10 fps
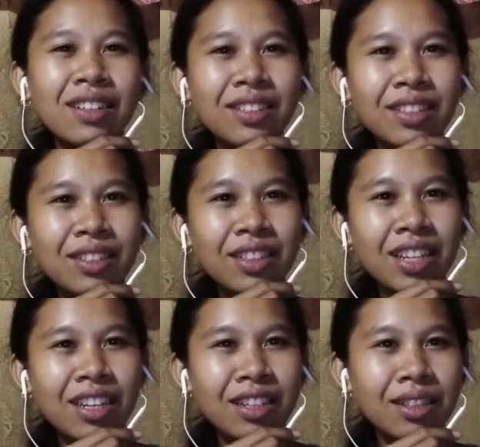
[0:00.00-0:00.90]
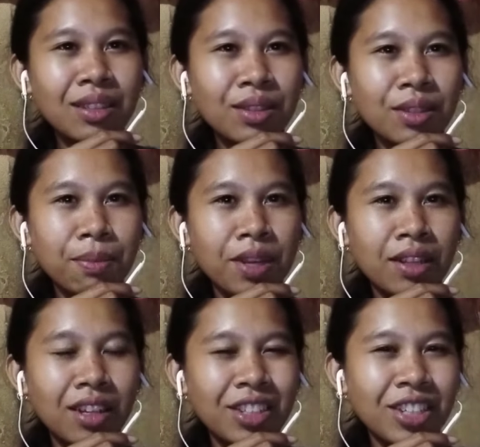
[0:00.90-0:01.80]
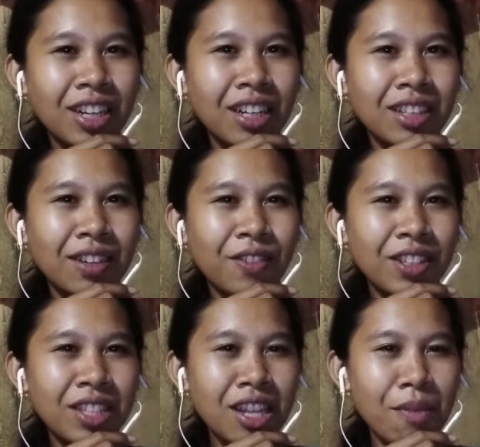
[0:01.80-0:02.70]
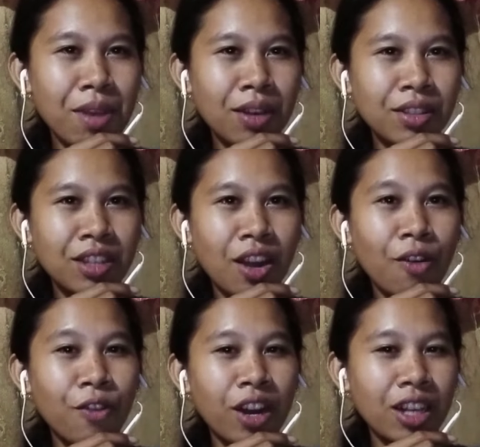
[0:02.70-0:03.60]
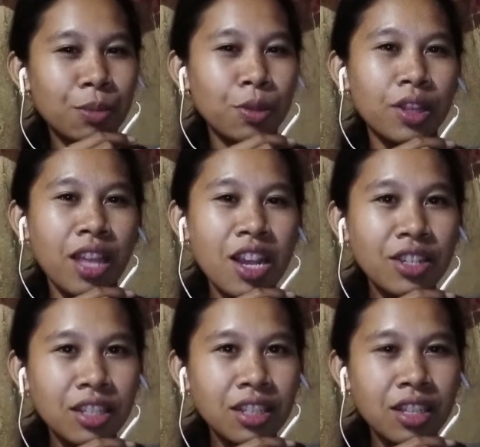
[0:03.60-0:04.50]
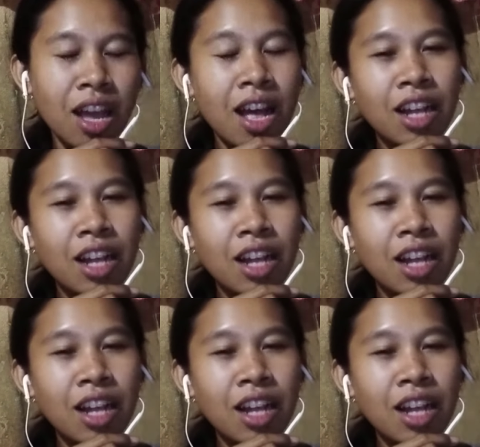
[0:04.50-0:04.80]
resulting in a loss of biological diversity because the overexploitations,